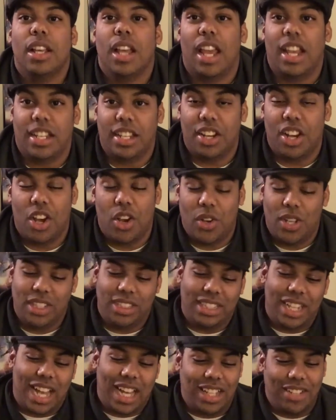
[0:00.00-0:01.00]
and you know
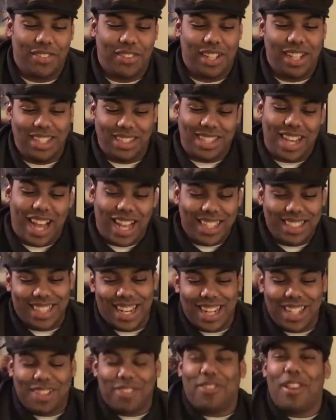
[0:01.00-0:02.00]
he's not even he's not he's
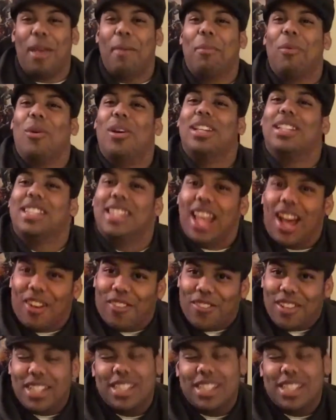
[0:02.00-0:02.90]
not his flamboyant self.